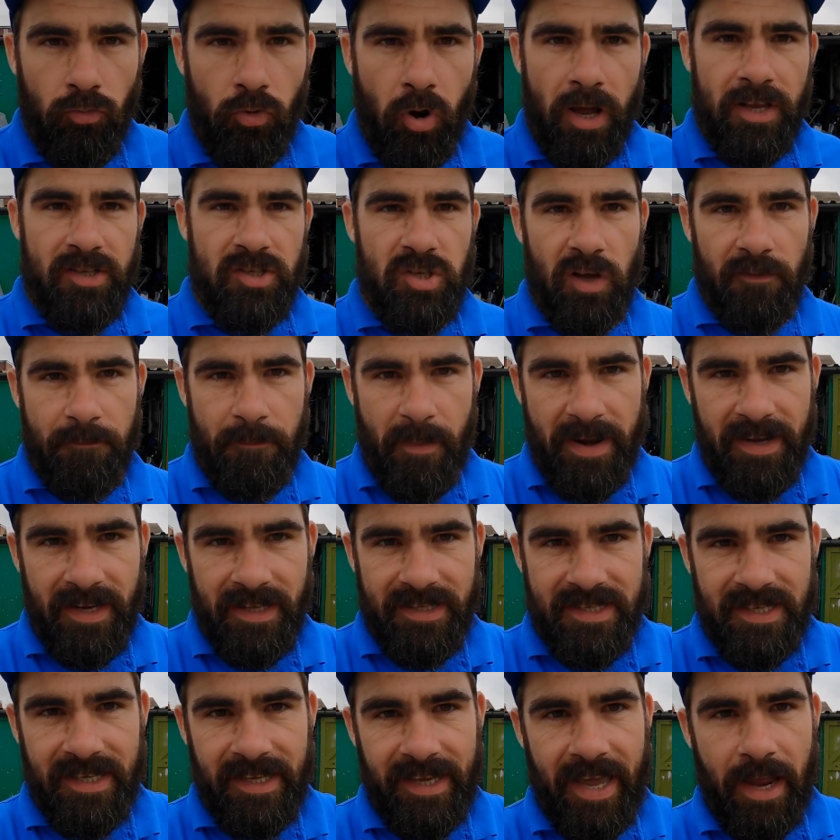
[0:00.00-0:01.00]
right, so I've made
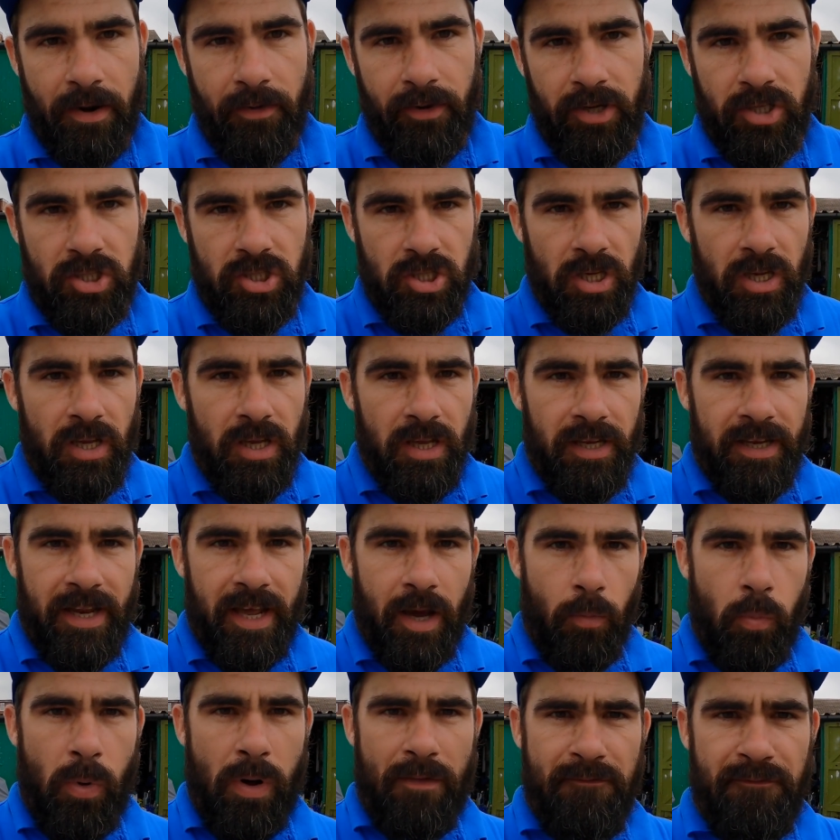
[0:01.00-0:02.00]
it to the garage.
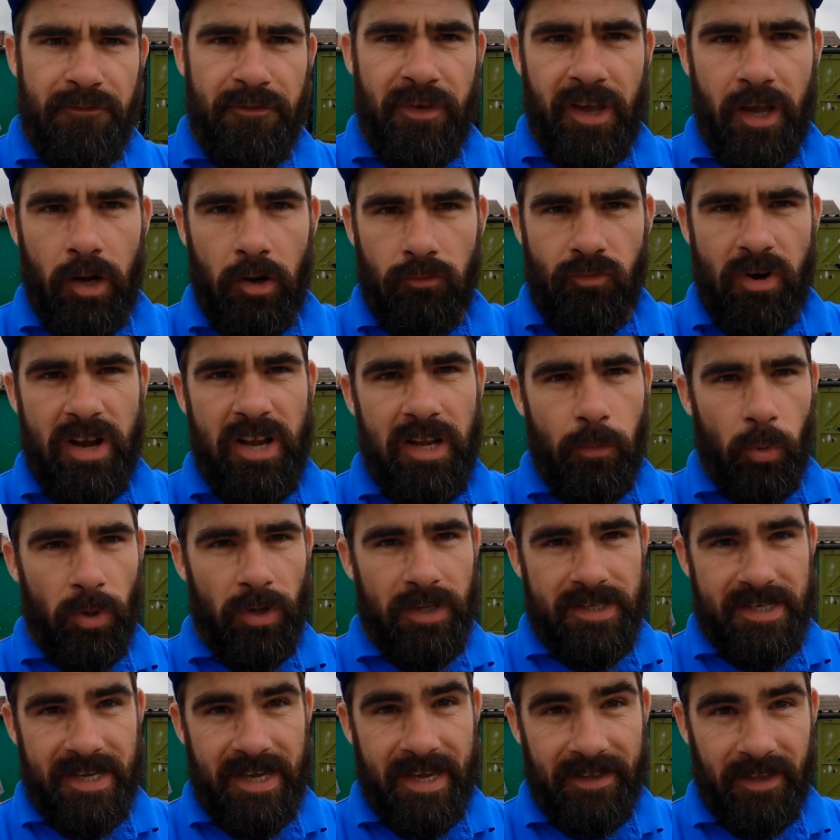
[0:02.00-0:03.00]
Now, one thing I really
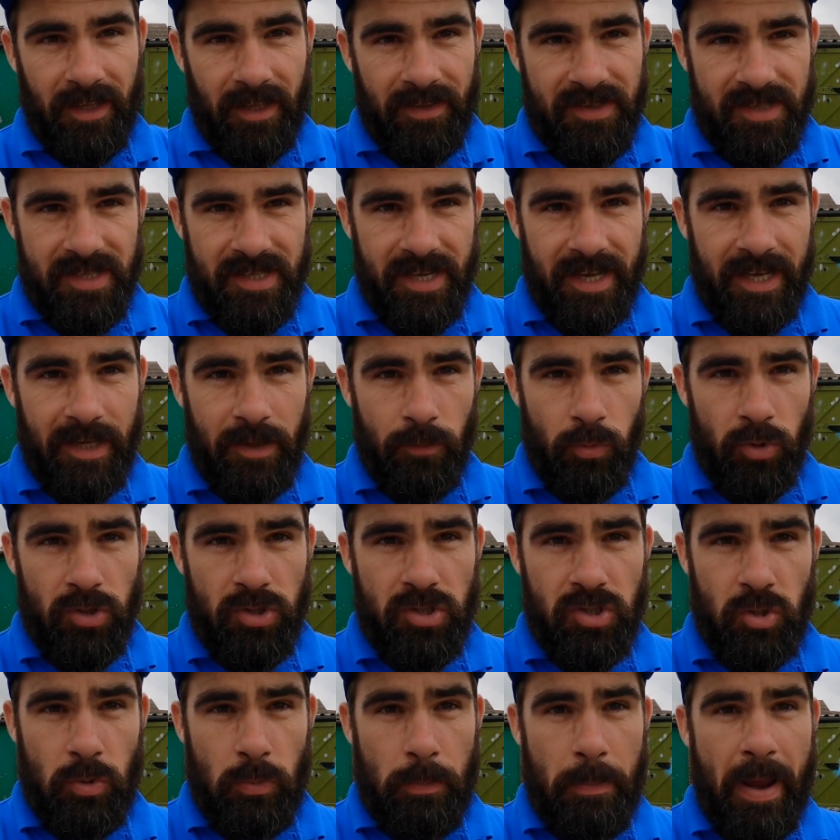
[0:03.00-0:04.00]
wanted to get done today was
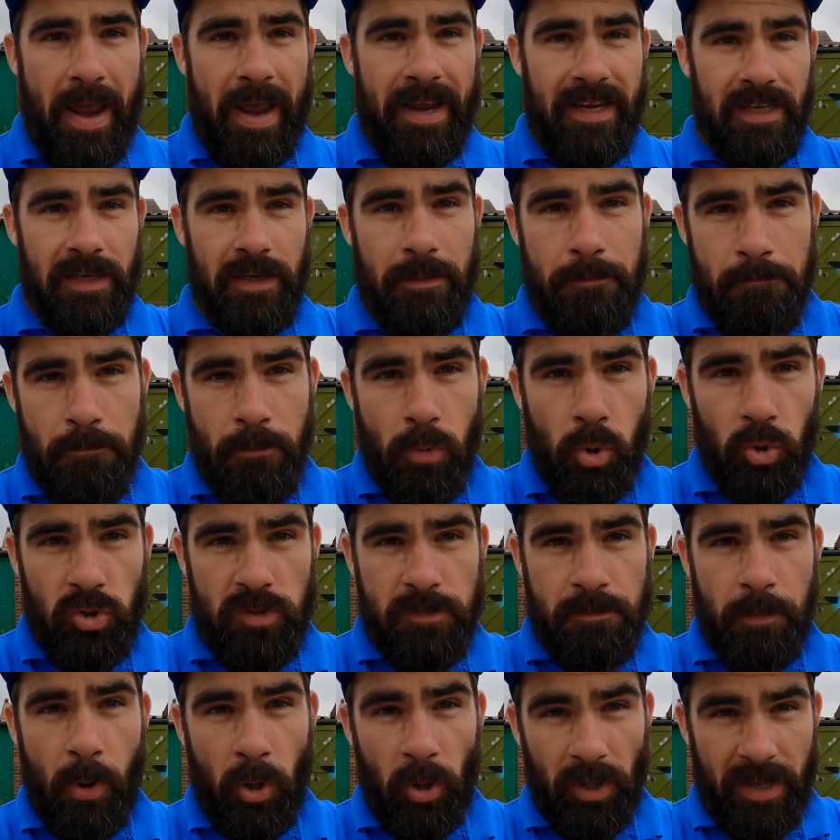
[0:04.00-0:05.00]
to paint
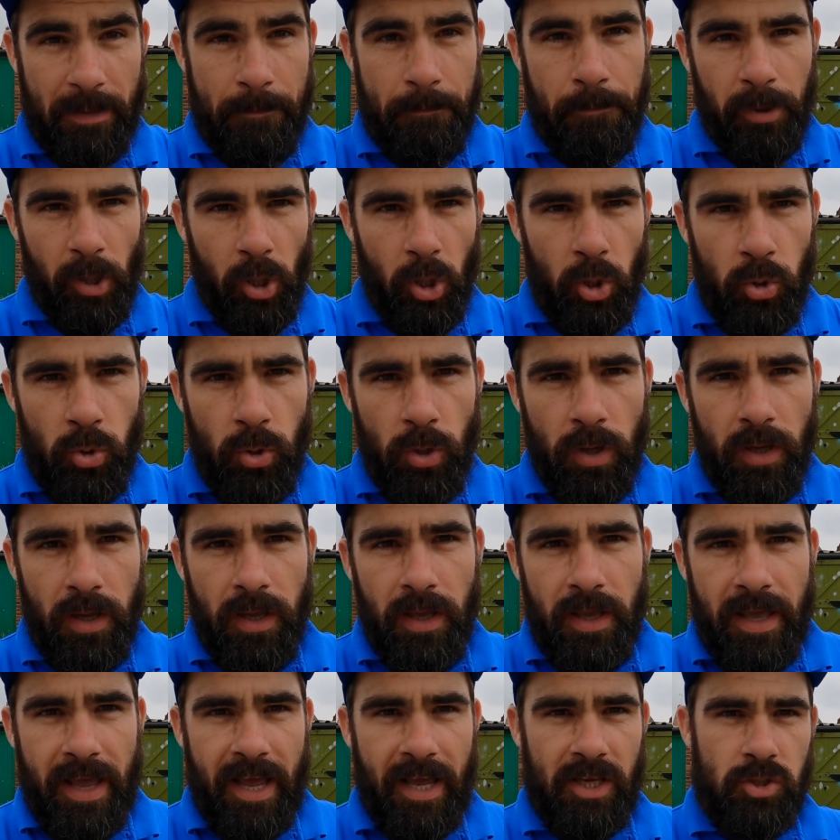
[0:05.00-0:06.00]
Maude's bonnet blue.
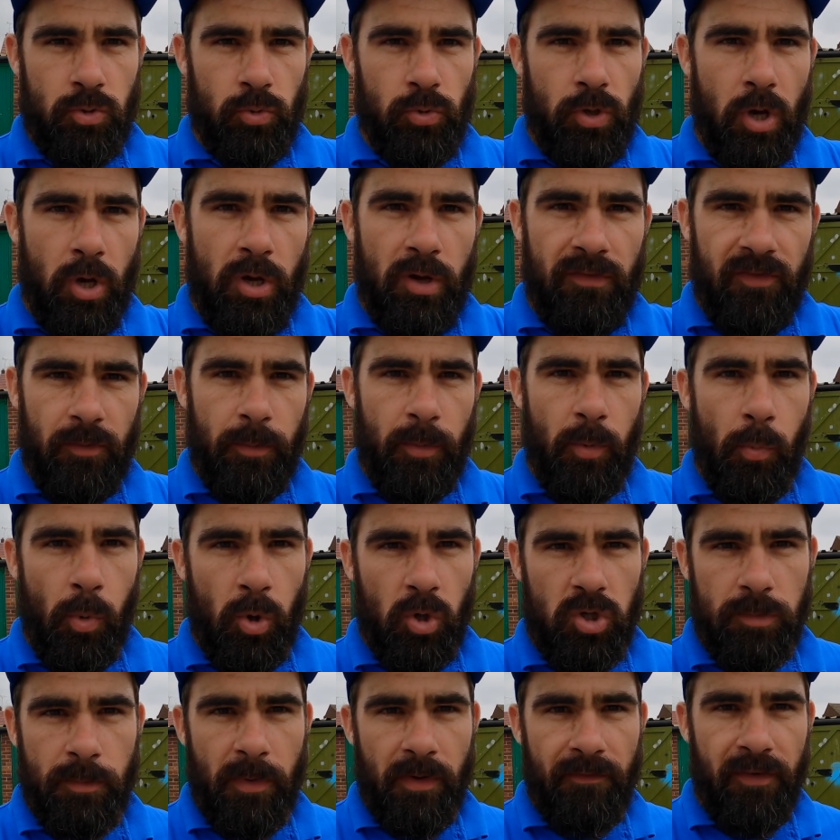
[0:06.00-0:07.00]
As you'll know, if you've been
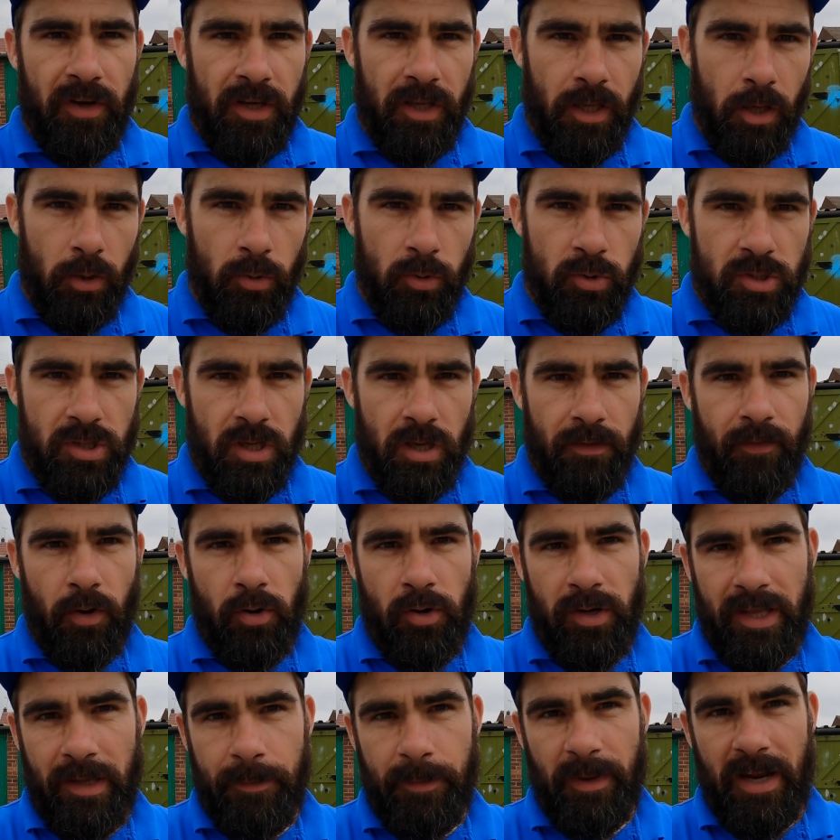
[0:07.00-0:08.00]
watching my videos, I've
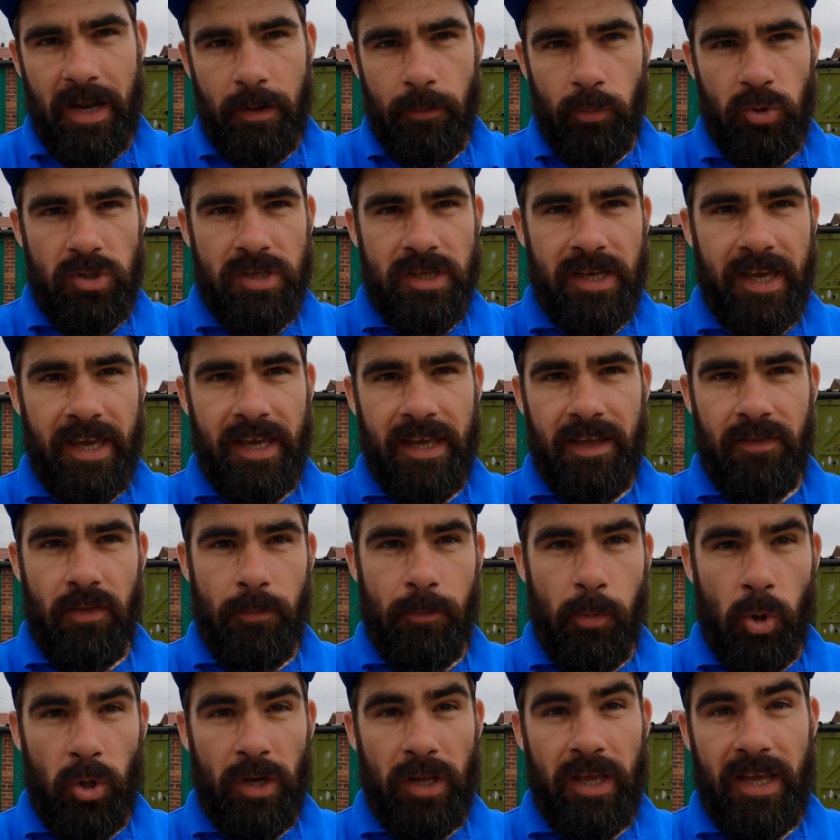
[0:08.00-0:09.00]
only been able to get the
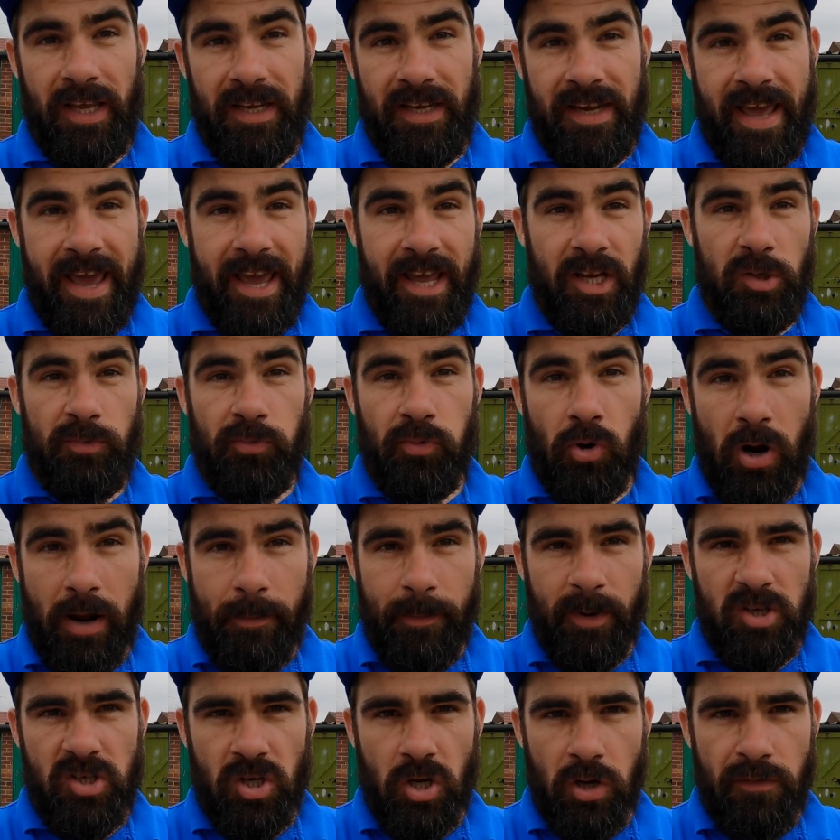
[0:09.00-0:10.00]
bonnet in etch
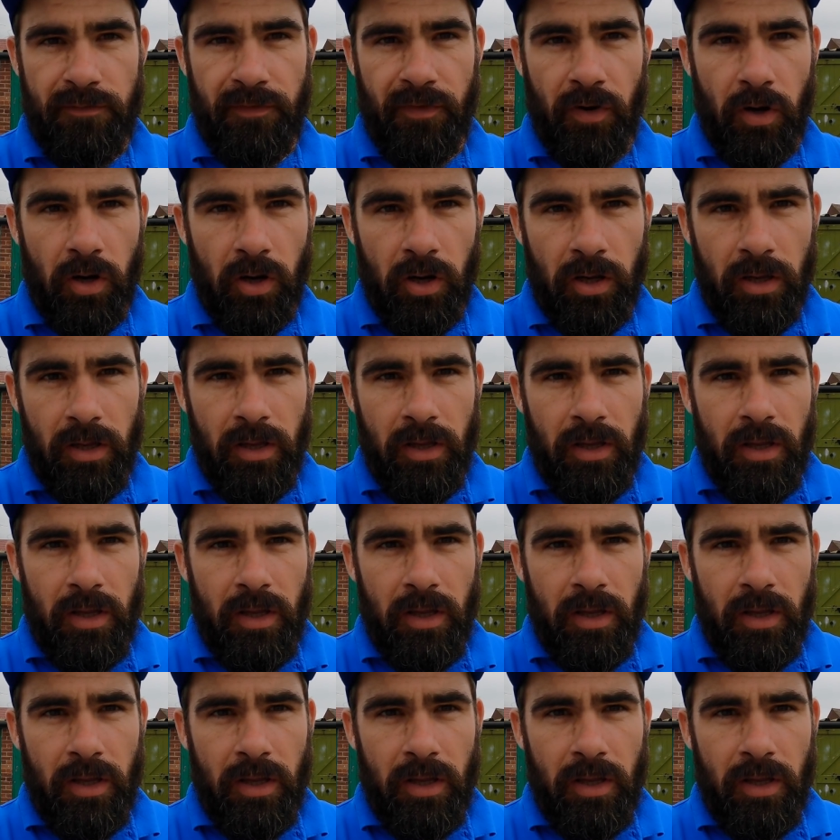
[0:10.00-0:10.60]
primer so far.